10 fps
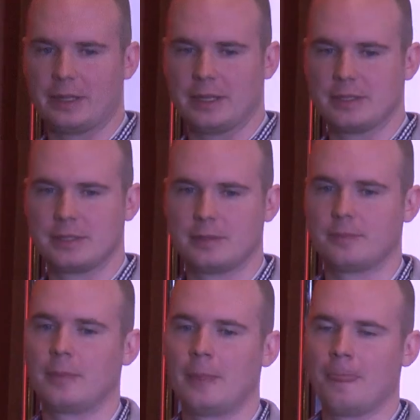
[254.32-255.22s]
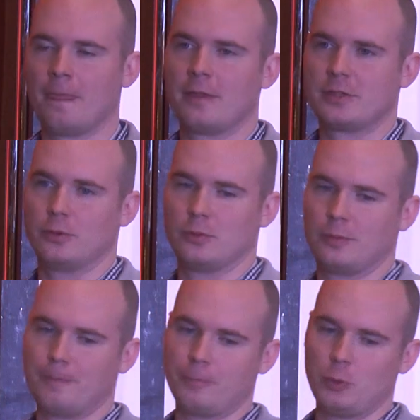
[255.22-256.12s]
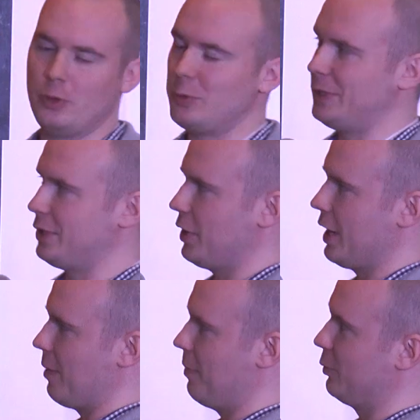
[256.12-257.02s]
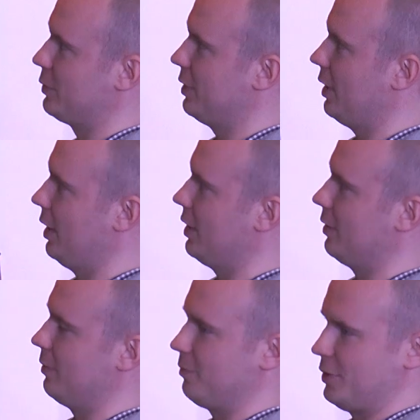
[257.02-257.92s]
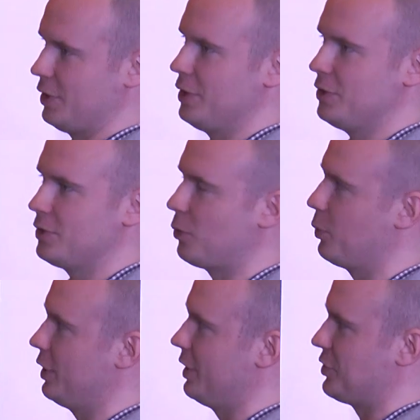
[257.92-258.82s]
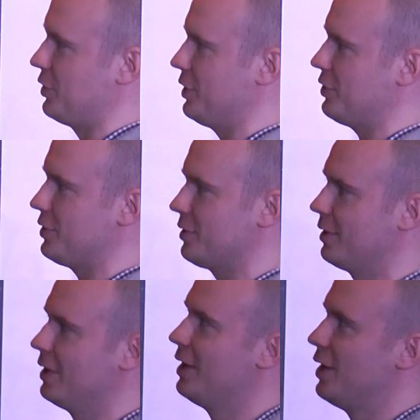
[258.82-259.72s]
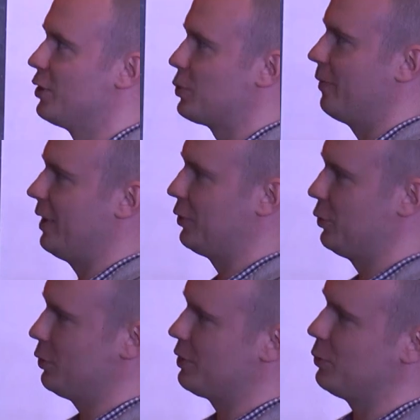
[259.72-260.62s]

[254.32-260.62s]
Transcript: test. So we'll be talking about sins, so we need the sinners. So we've got two